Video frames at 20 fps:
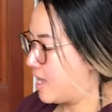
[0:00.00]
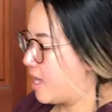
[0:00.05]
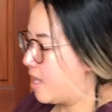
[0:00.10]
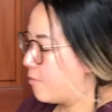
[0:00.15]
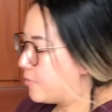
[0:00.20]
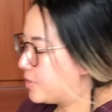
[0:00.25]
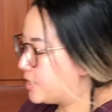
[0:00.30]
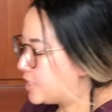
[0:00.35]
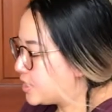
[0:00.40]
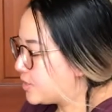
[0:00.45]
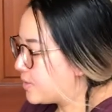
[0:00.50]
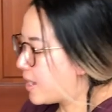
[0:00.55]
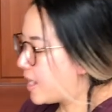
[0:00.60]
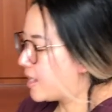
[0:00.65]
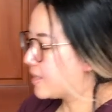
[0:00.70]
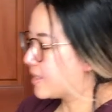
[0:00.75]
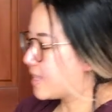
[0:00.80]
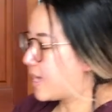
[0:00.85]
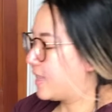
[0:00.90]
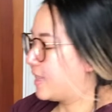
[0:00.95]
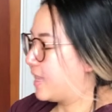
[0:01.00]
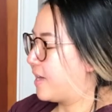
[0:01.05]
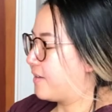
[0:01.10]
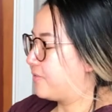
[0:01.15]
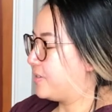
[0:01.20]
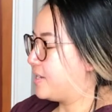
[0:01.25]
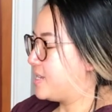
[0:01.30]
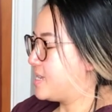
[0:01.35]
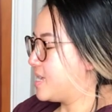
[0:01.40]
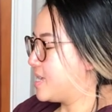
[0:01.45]
Once you hug that left
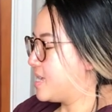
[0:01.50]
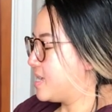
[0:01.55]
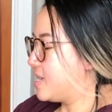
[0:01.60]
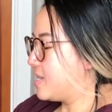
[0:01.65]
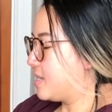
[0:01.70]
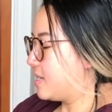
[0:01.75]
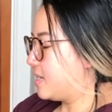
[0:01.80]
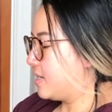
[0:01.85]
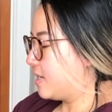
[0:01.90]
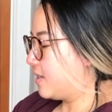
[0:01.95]
knee in,